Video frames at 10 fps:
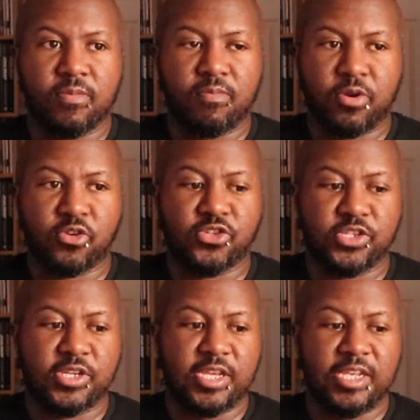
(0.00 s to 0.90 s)

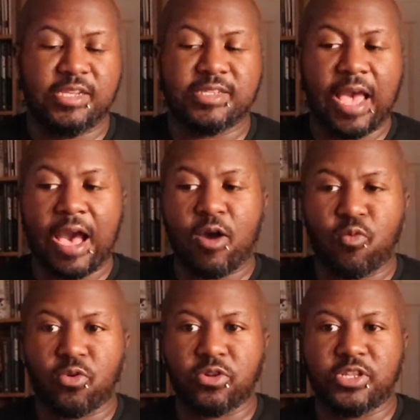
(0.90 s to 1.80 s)
person is
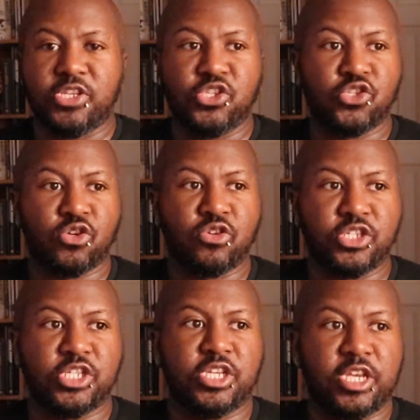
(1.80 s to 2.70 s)
outwardly
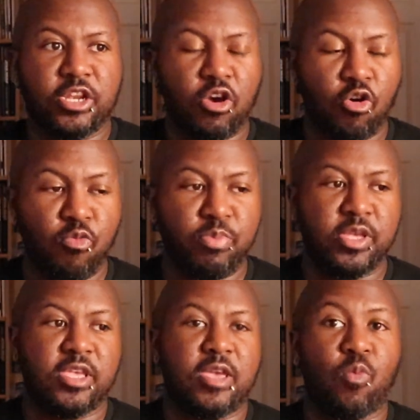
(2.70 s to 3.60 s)
searching and
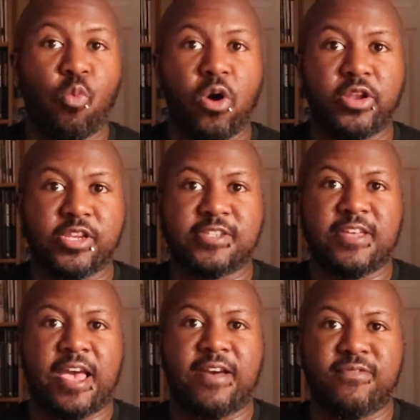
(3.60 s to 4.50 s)
hoping and wanting to
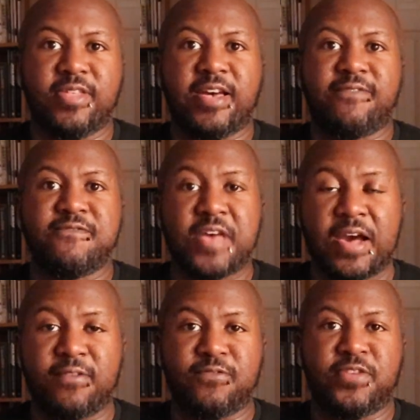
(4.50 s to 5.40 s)
have that
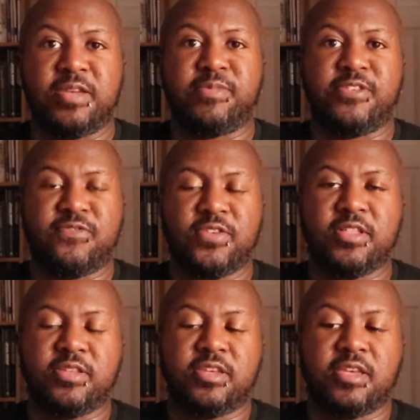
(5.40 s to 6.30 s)
found family
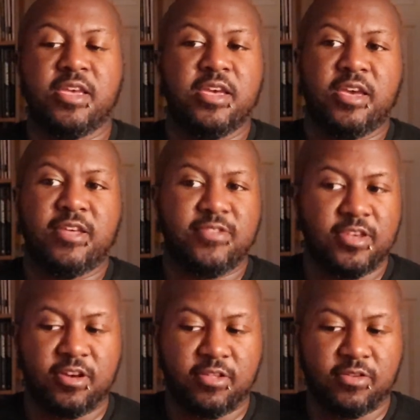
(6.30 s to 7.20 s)
feeling, and
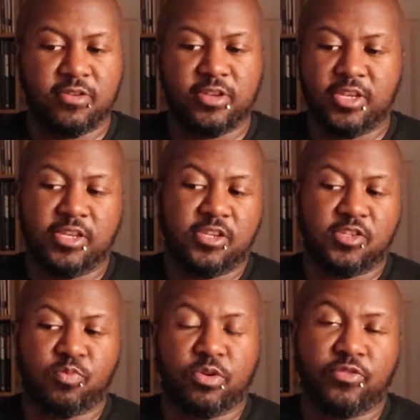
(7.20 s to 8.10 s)
the other
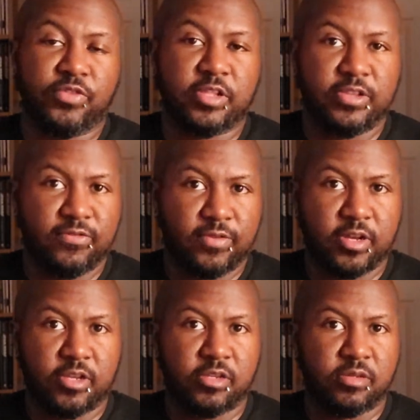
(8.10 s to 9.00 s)
is perfectly
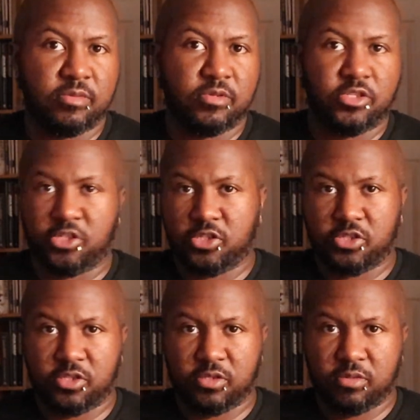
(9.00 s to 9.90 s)
fine
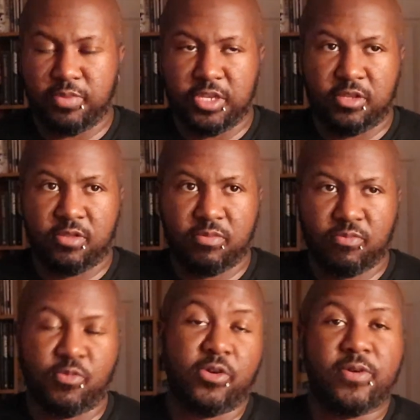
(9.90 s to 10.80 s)
just being,
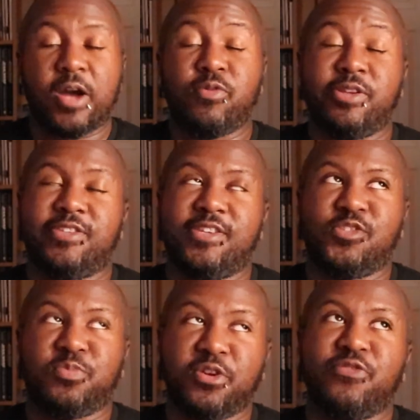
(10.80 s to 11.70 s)
well, I wouldn't say
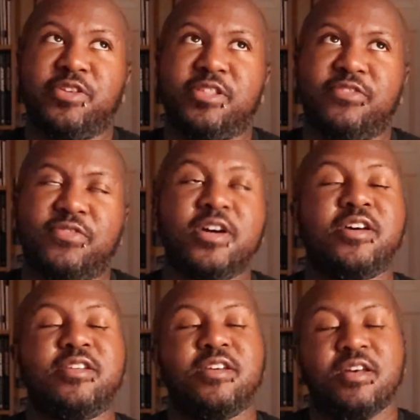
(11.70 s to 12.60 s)
he's perfectly
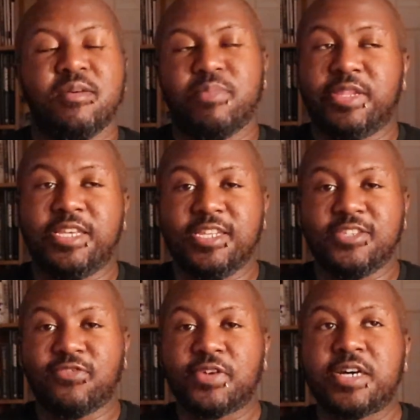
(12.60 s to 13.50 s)
fine, but
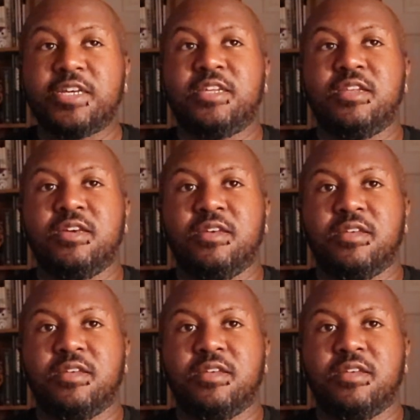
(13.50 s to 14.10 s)
he's fine